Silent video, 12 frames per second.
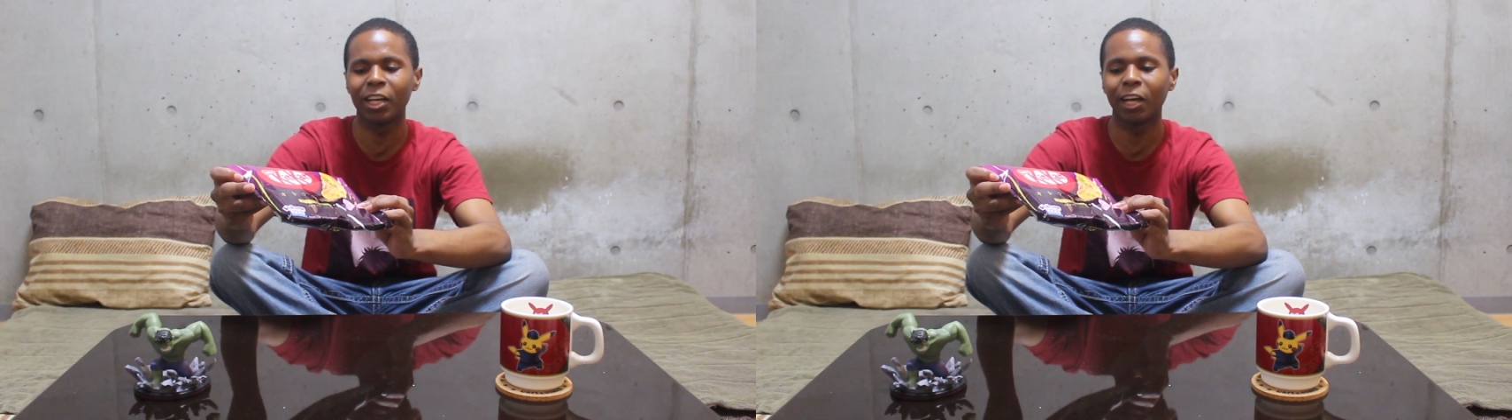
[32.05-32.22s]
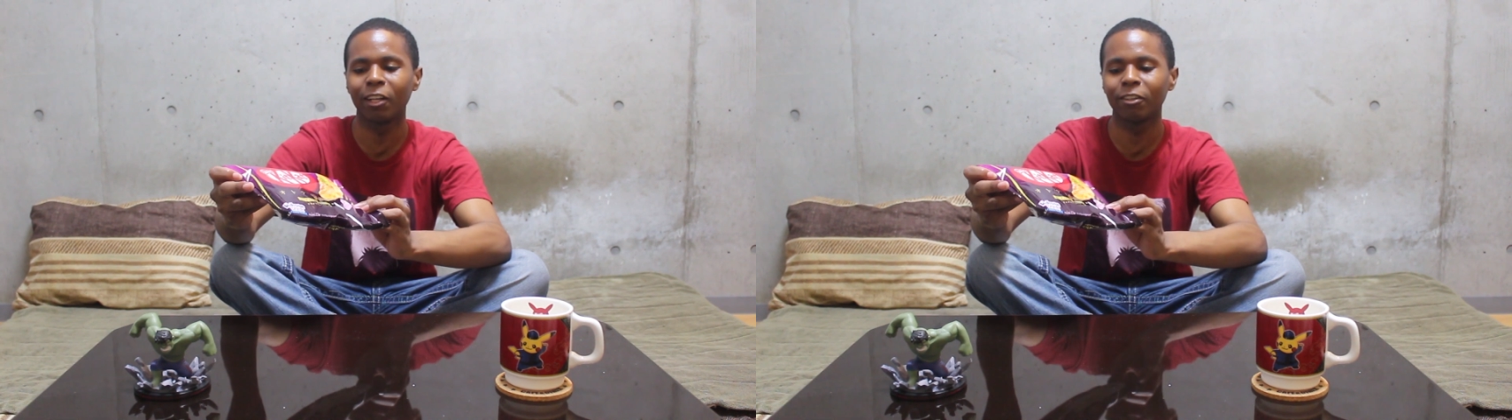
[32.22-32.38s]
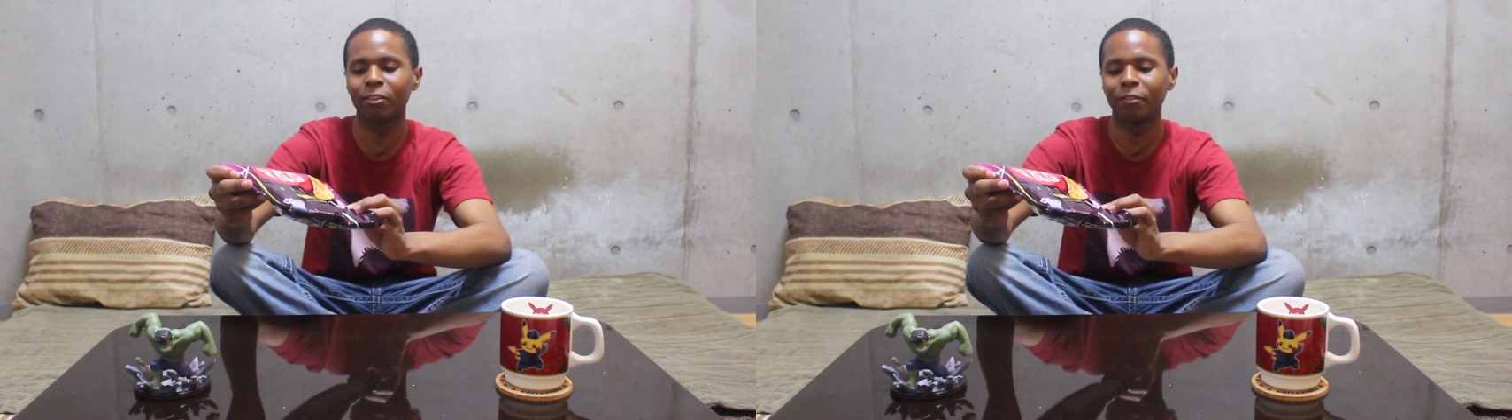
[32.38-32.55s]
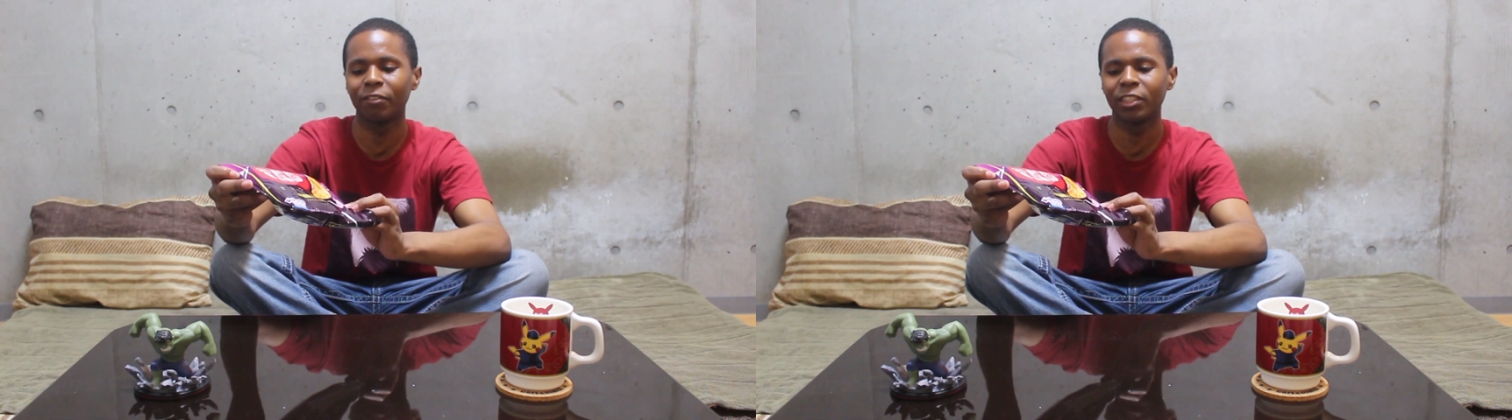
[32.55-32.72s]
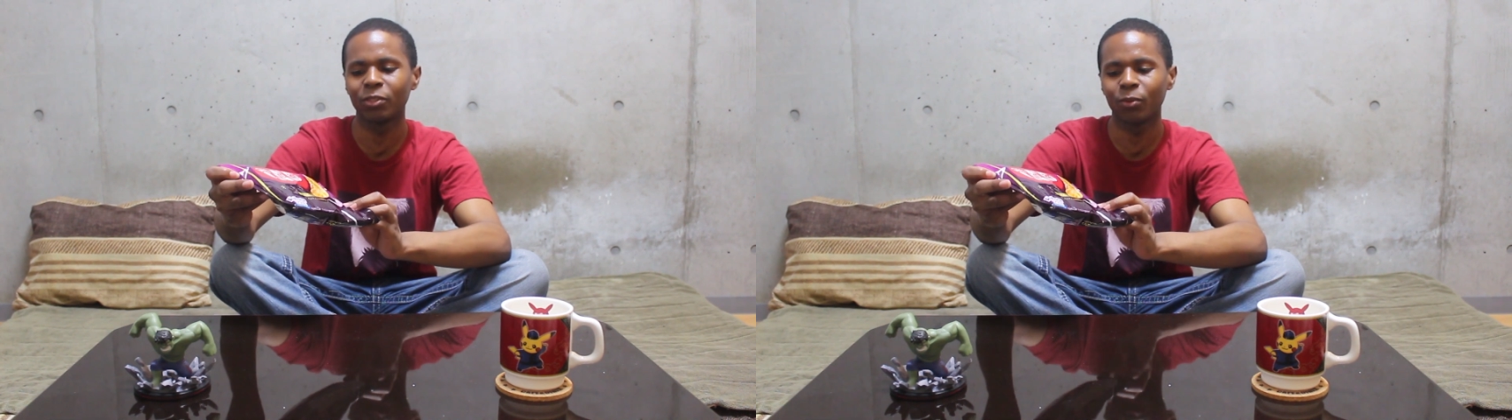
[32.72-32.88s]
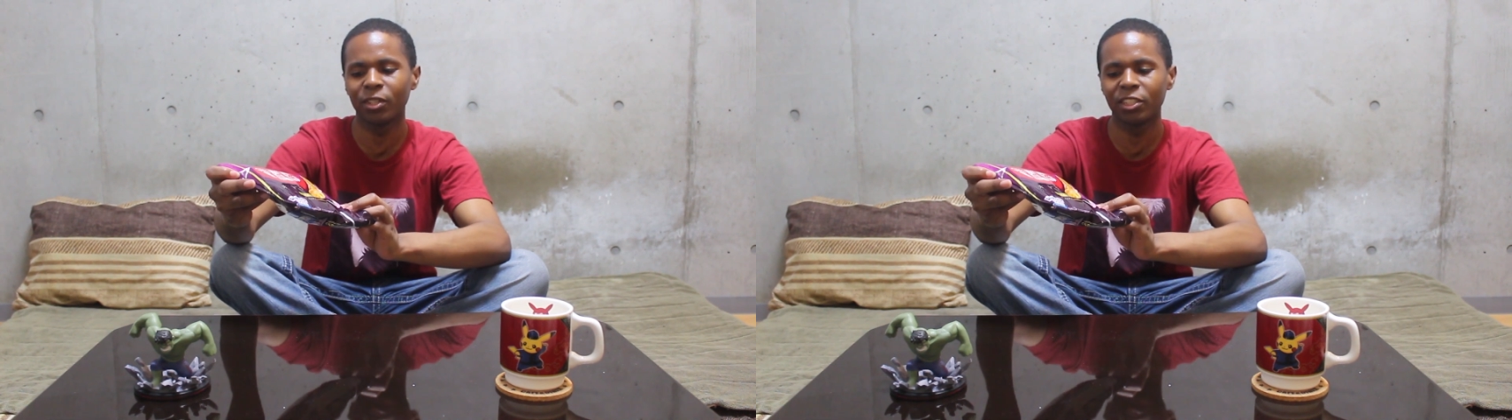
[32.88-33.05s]
color of
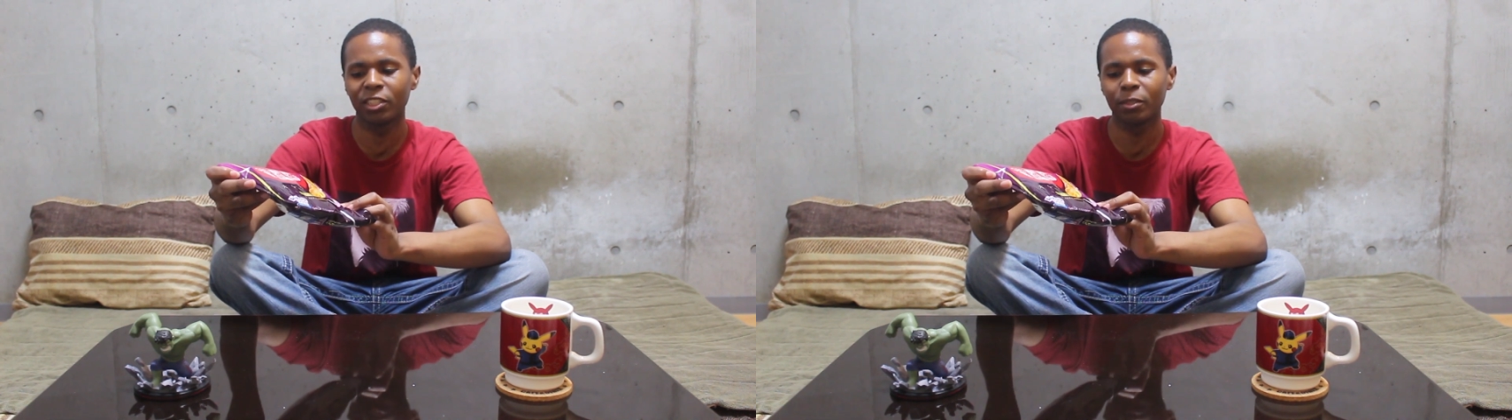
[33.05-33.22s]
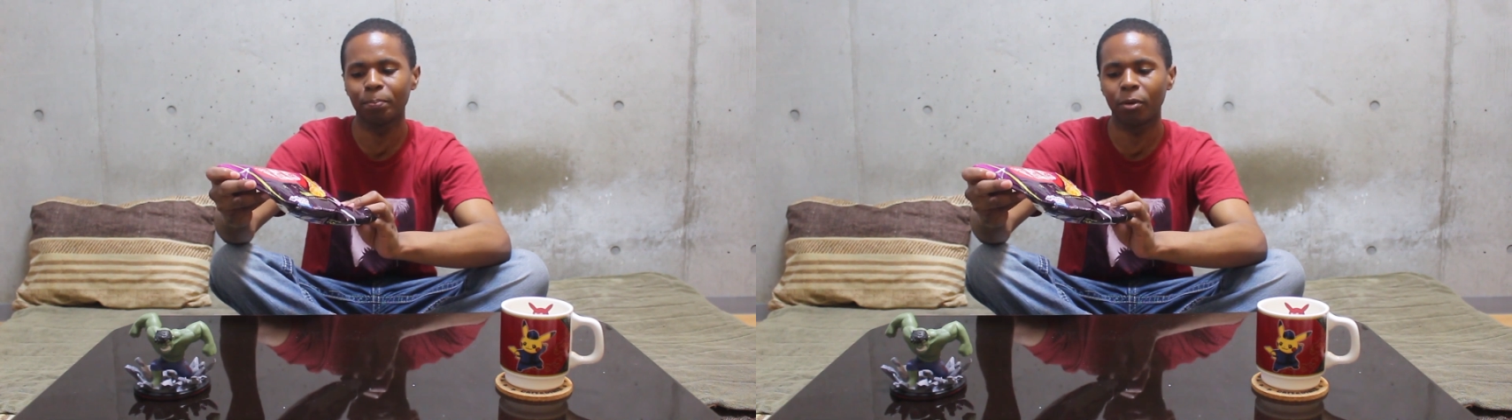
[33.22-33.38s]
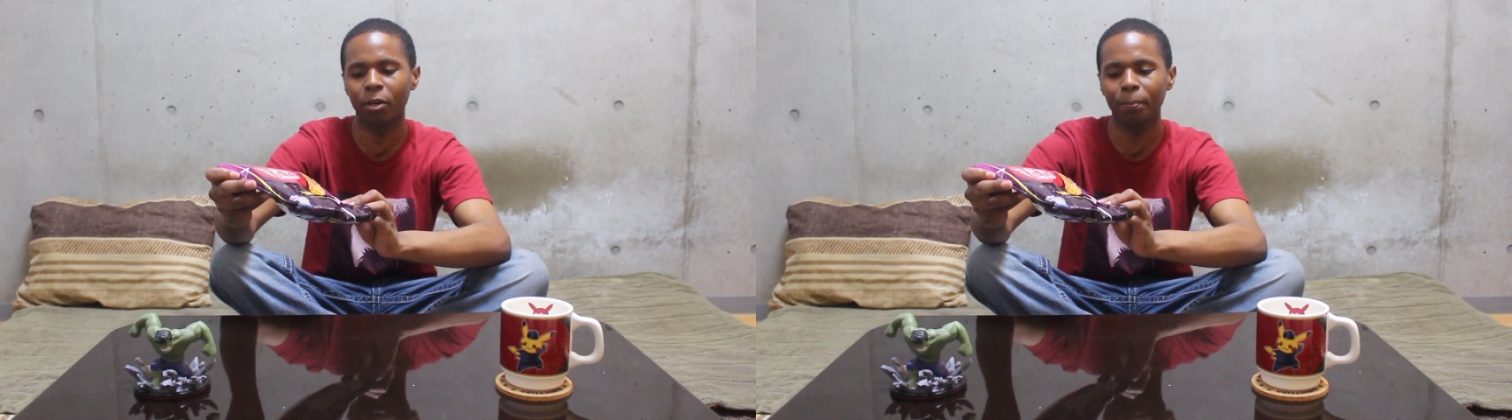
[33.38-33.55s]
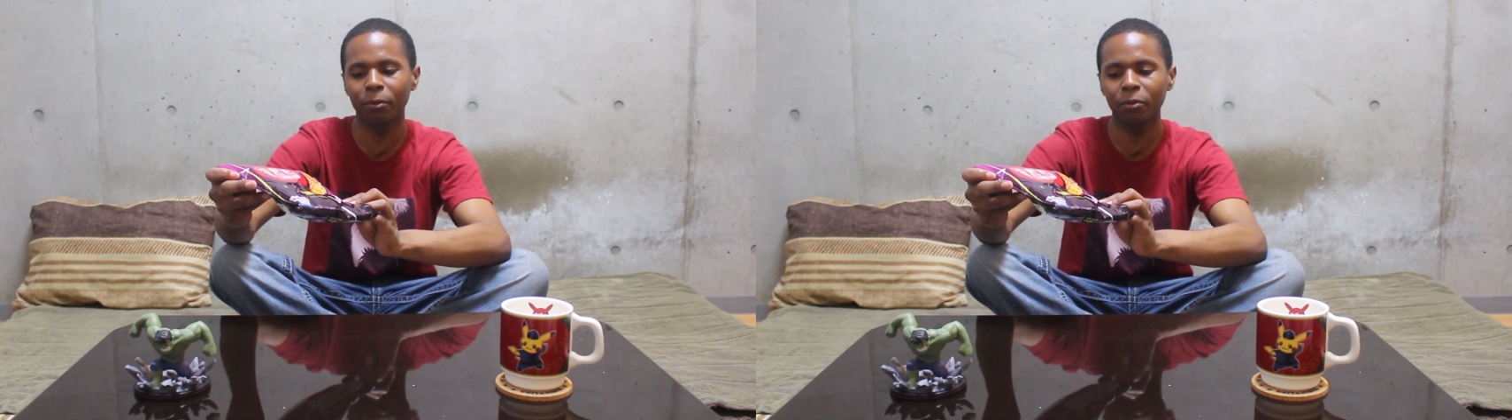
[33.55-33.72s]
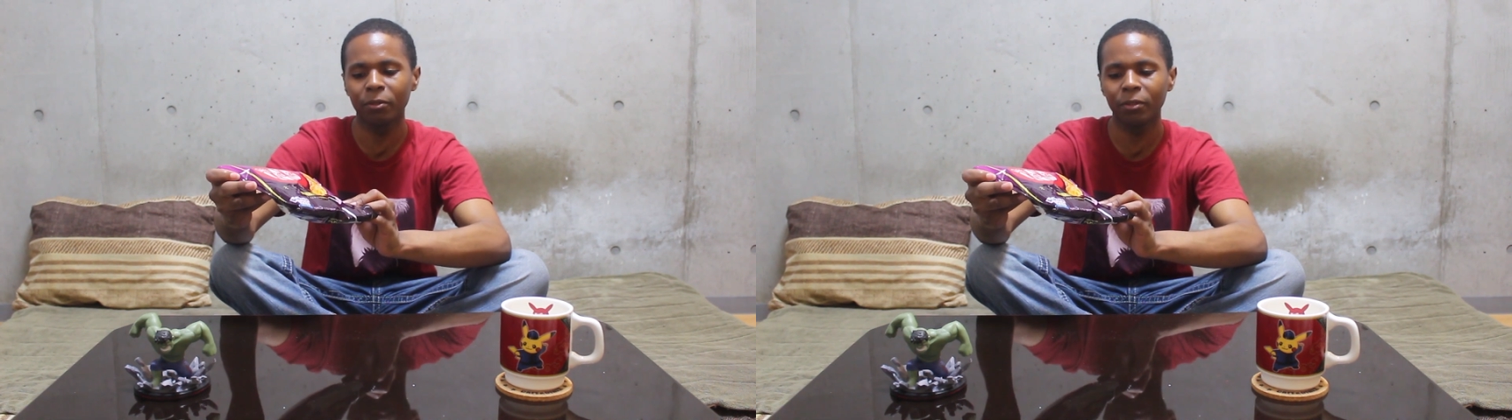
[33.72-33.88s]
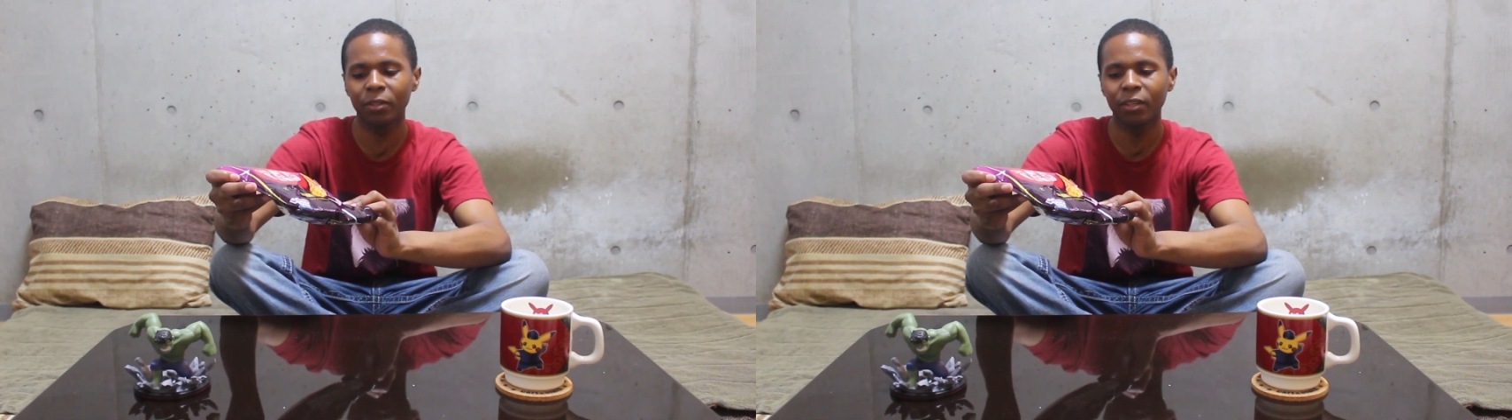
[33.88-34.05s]
this one is purple.